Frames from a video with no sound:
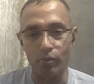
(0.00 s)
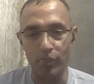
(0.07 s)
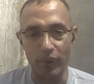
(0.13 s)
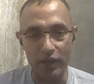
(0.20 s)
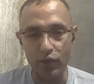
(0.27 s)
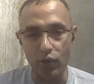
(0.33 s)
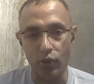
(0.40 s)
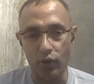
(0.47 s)

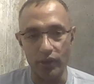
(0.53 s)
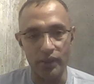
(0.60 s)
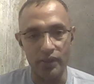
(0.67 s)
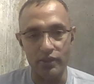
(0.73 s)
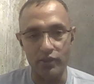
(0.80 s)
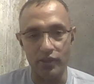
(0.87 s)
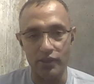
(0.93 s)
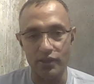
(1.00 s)
Bitcoin
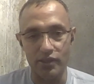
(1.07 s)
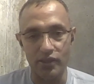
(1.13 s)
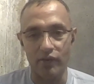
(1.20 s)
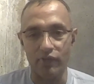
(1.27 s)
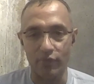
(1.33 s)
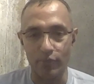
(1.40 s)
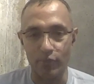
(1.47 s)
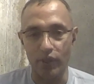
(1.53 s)
is." So let's
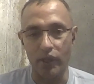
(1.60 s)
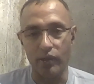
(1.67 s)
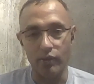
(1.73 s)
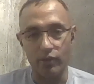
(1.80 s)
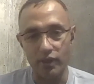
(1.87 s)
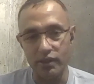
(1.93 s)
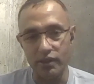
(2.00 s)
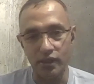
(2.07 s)
start from there,
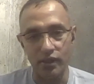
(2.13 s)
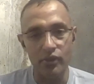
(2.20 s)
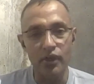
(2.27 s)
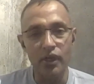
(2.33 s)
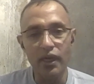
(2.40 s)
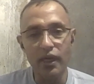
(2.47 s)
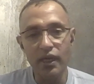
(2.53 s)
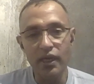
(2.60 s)
right? So
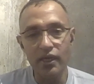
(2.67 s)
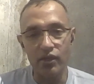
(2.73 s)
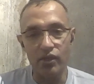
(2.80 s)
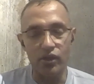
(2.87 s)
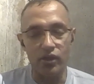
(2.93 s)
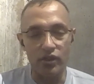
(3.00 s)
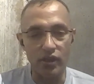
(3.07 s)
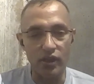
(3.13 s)
you
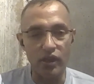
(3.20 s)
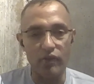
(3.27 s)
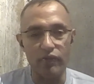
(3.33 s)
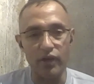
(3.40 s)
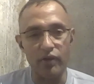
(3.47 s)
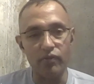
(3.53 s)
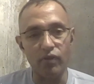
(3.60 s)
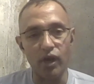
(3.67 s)
can think of
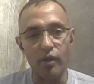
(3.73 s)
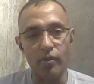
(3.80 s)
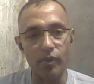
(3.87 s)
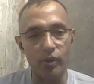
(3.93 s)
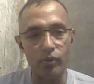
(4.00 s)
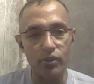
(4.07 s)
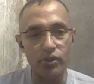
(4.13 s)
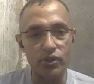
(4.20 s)
an
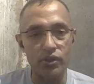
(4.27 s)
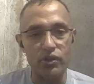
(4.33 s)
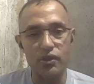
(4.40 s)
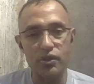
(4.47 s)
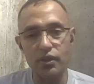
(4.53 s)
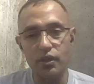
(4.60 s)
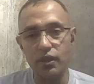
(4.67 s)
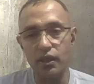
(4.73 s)
environment which
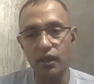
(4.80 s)
is